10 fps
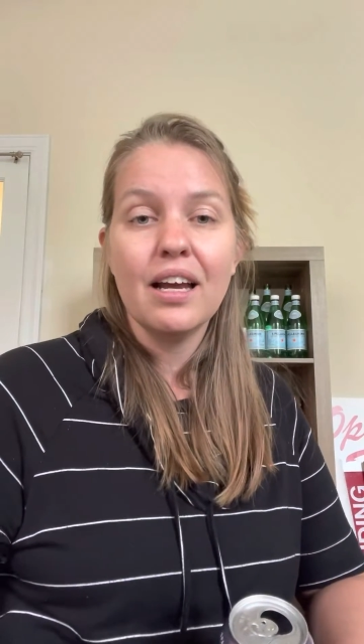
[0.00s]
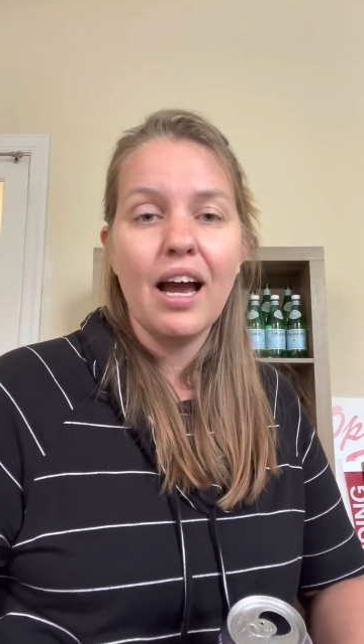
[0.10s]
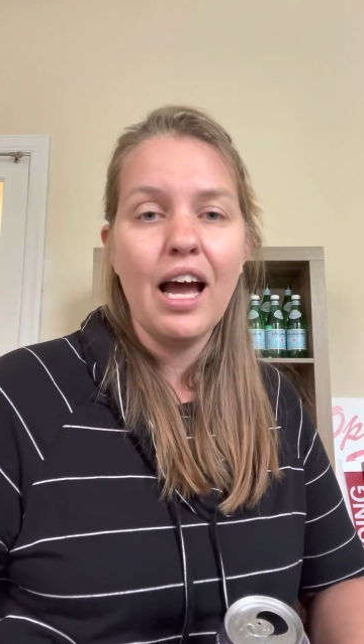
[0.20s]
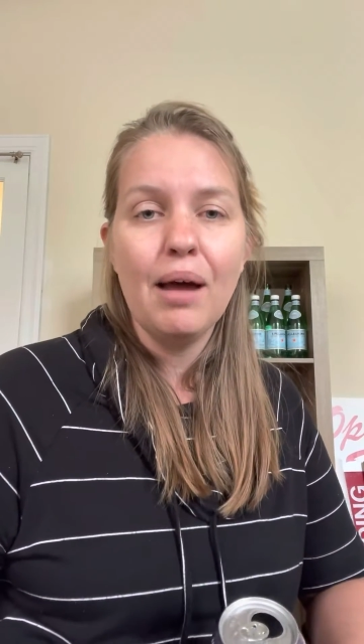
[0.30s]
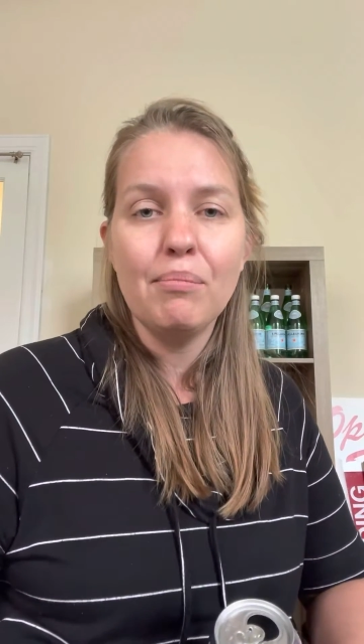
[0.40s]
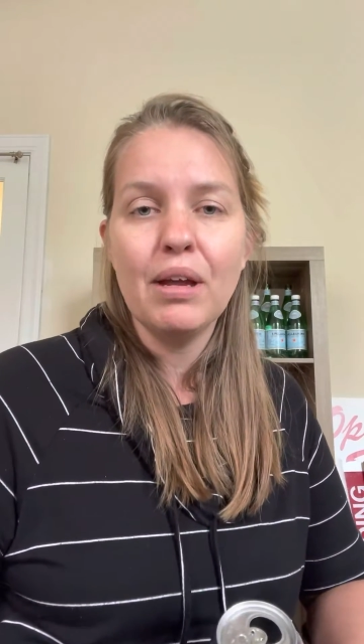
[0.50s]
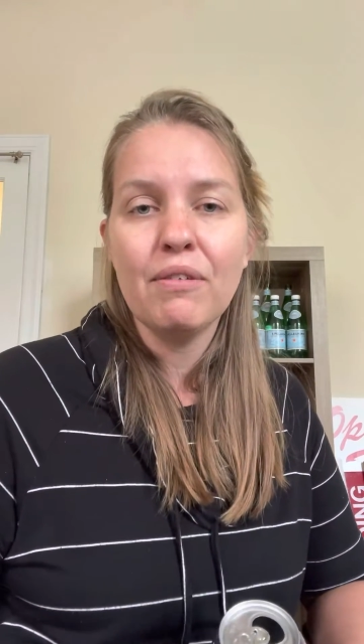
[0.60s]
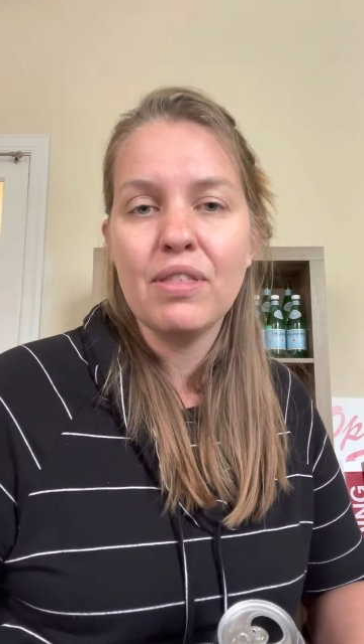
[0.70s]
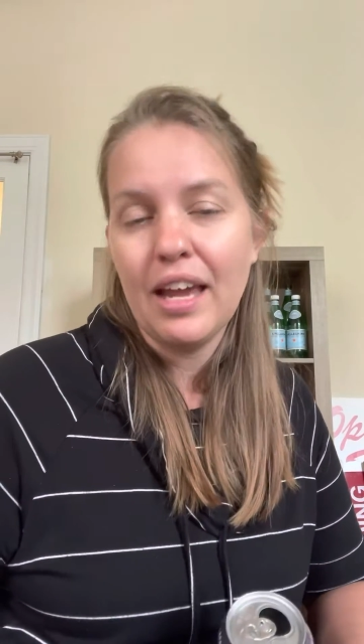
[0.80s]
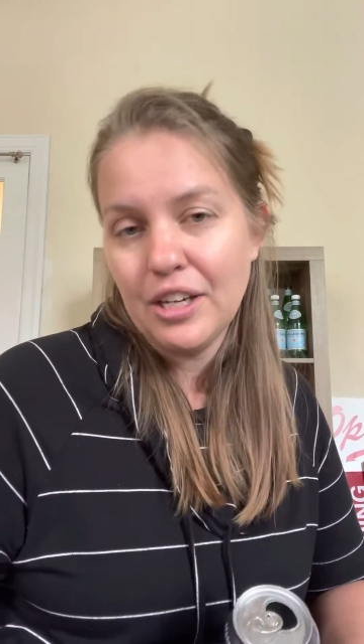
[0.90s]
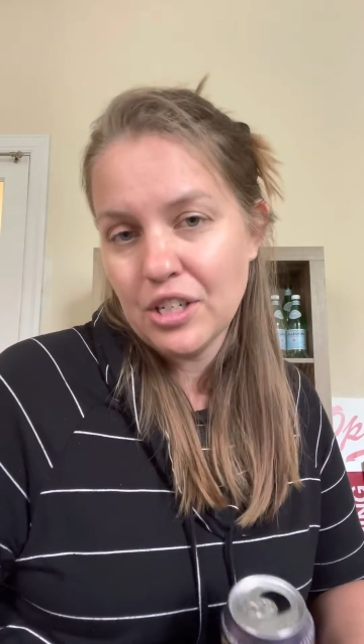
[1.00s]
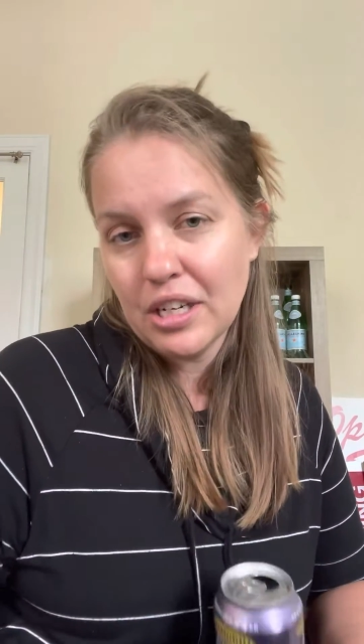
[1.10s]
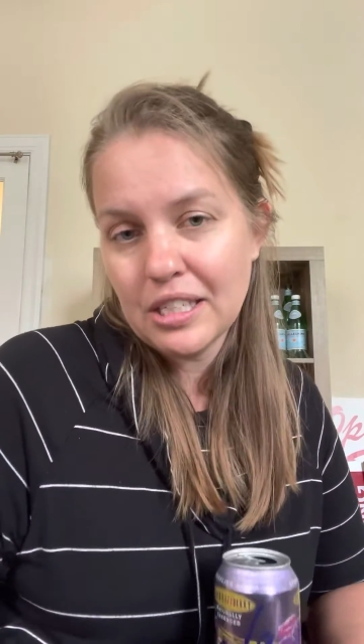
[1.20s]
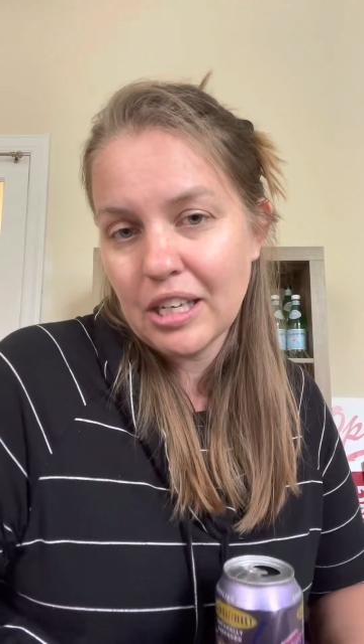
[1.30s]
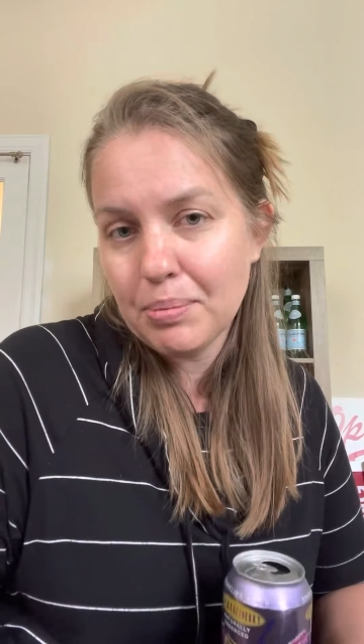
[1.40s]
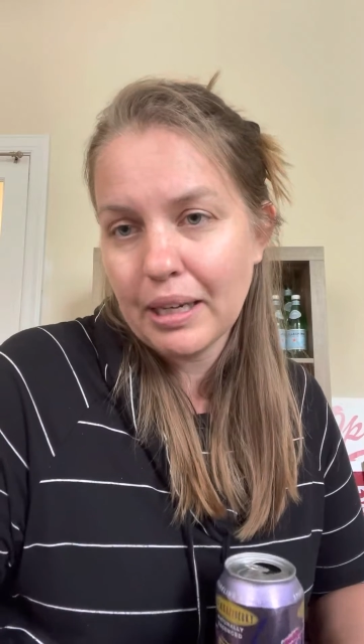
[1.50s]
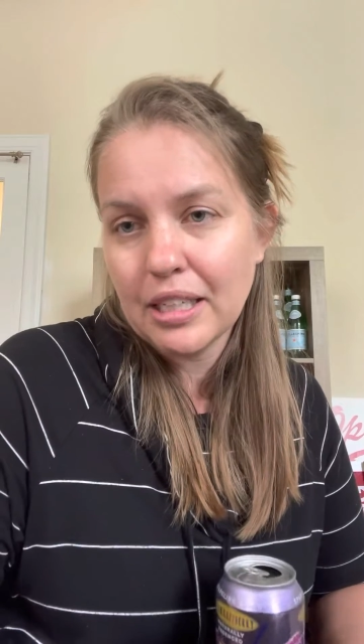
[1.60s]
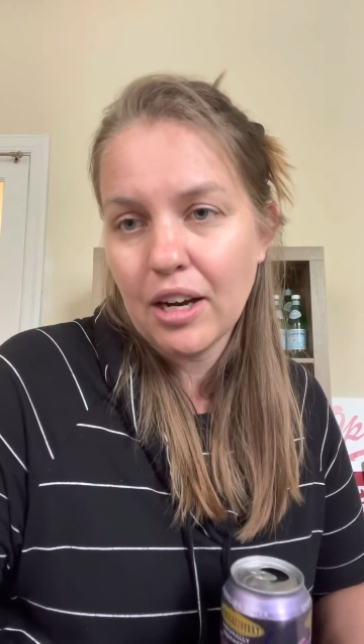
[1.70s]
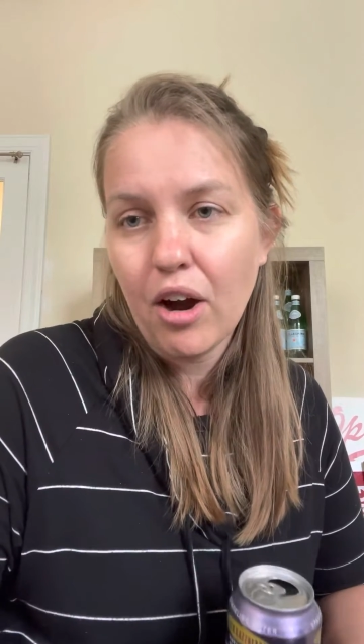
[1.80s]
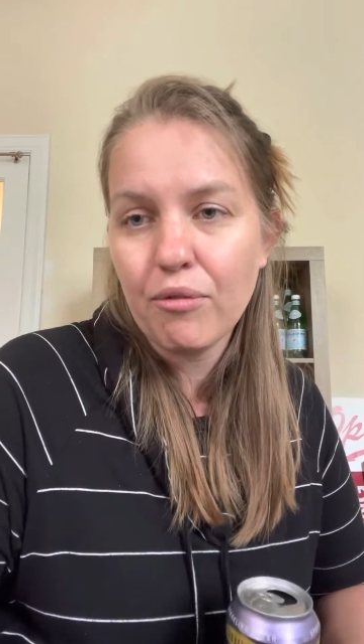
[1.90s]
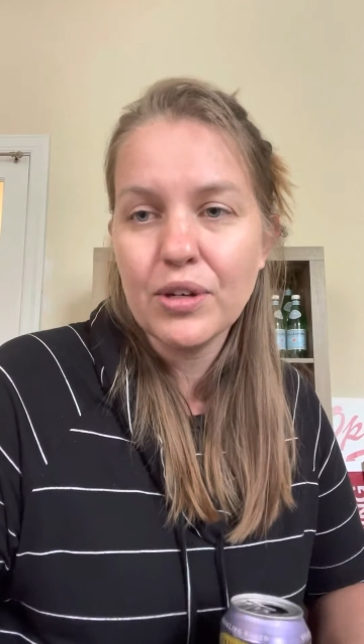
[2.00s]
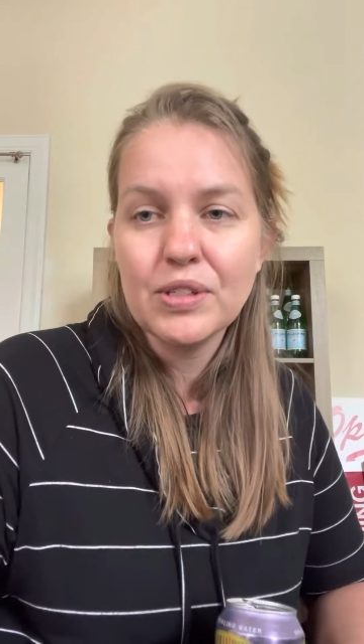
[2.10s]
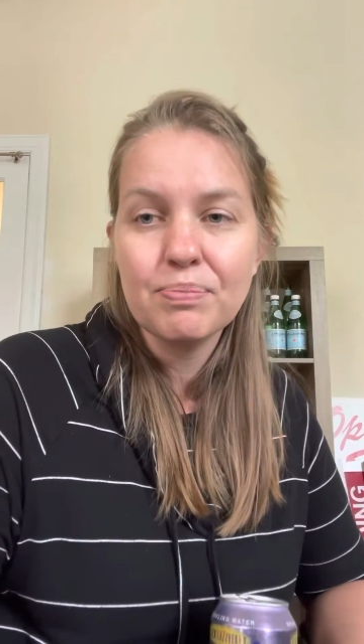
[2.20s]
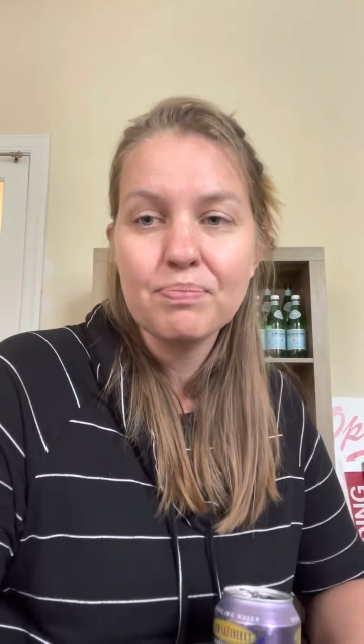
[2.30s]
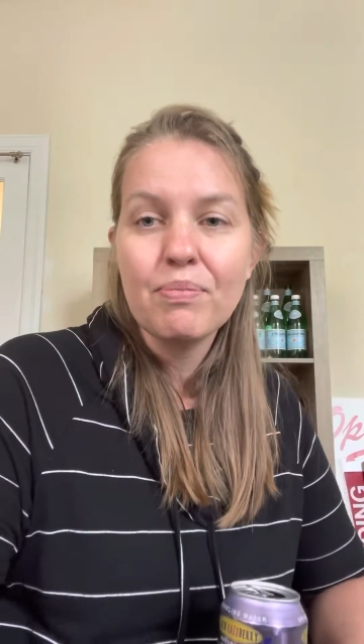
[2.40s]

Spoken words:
if the agent is expecting offers.